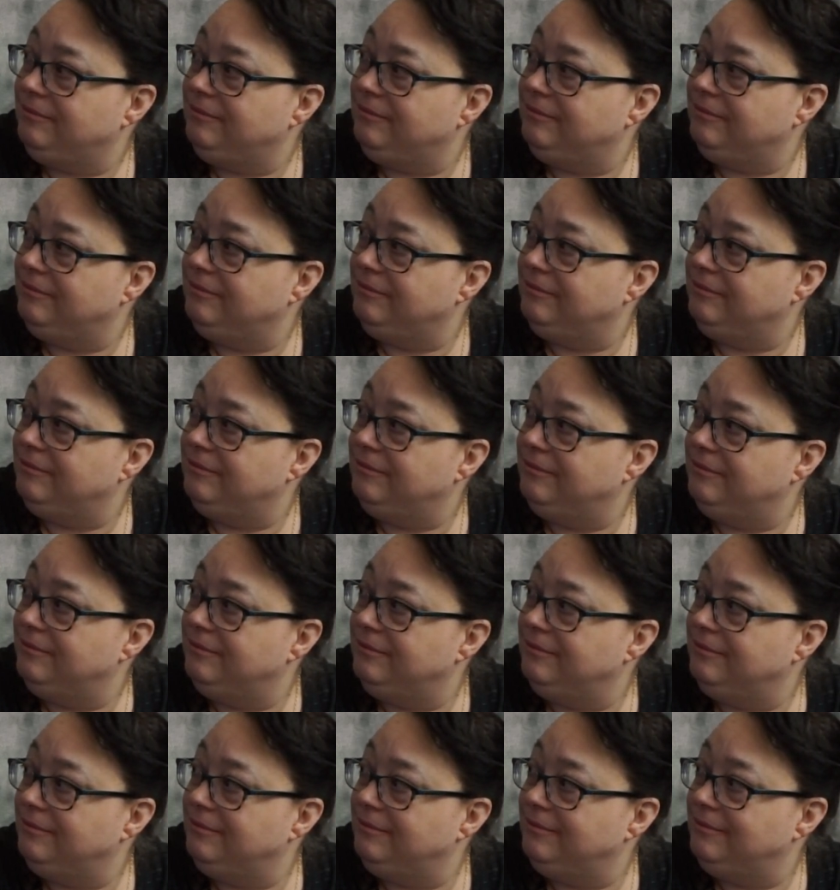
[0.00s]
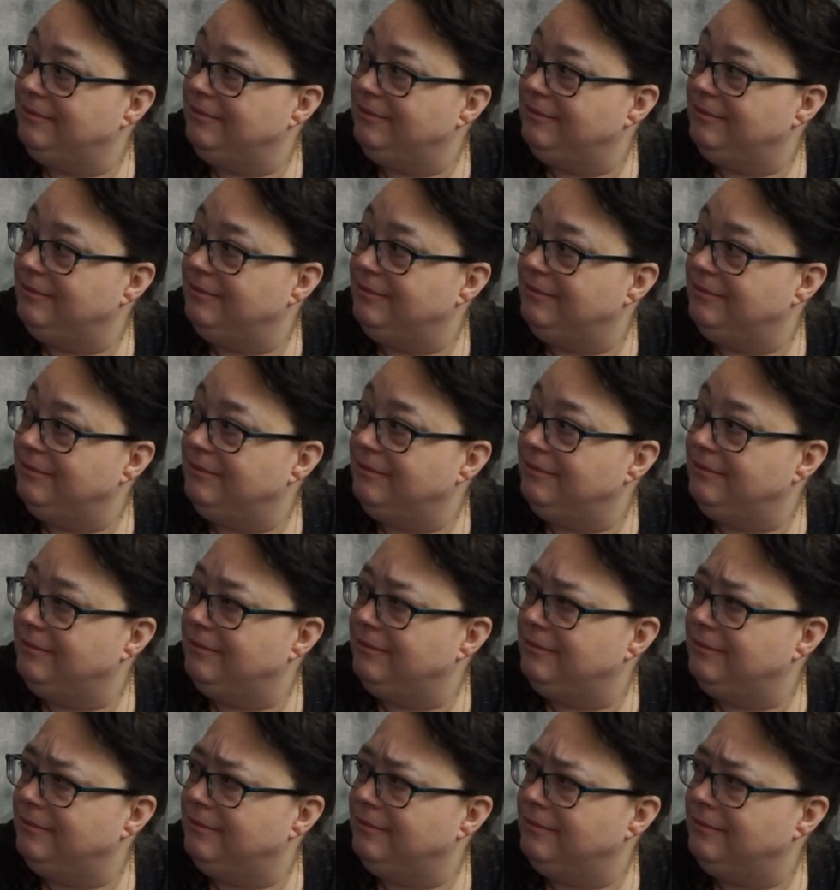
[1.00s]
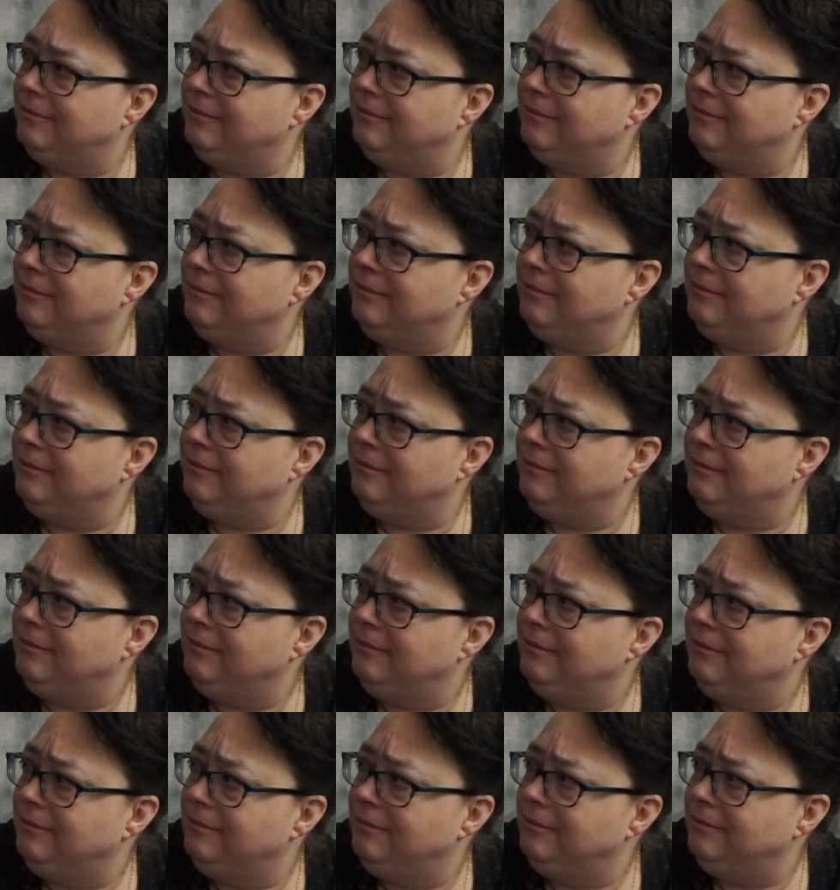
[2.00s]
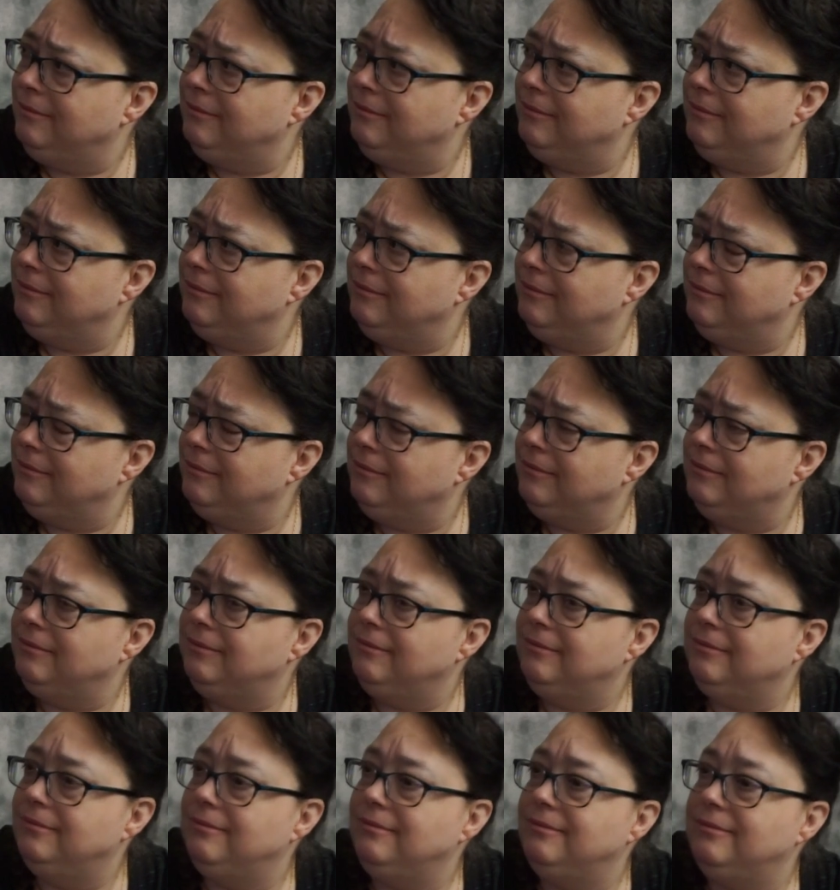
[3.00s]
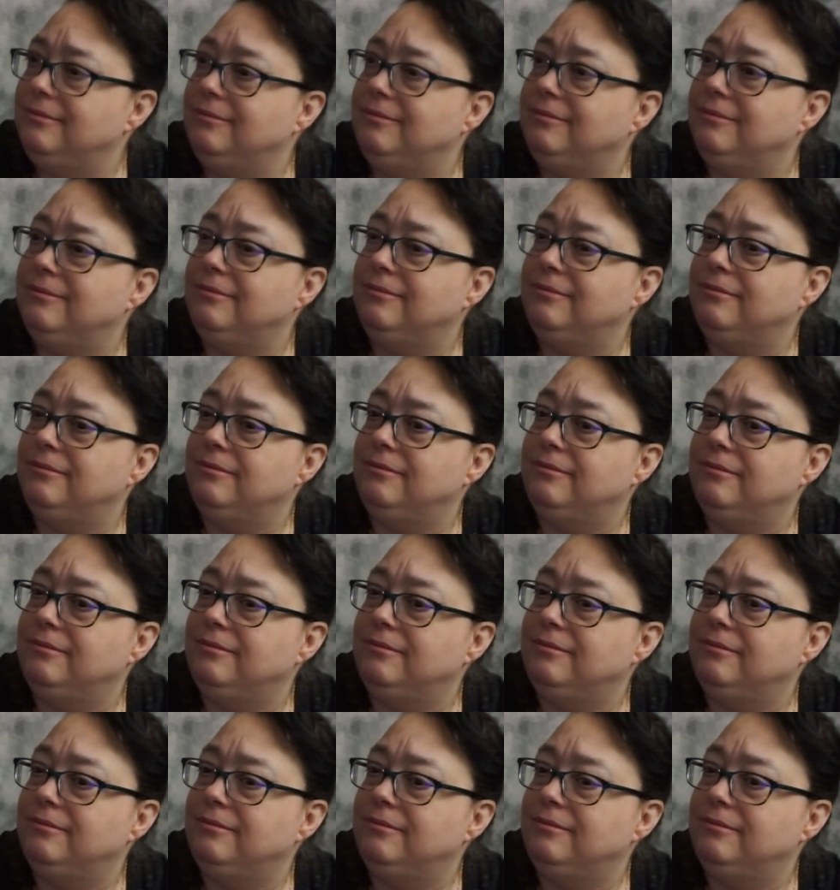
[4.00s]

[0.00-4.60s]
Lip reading: No words are spoken by the person on screen.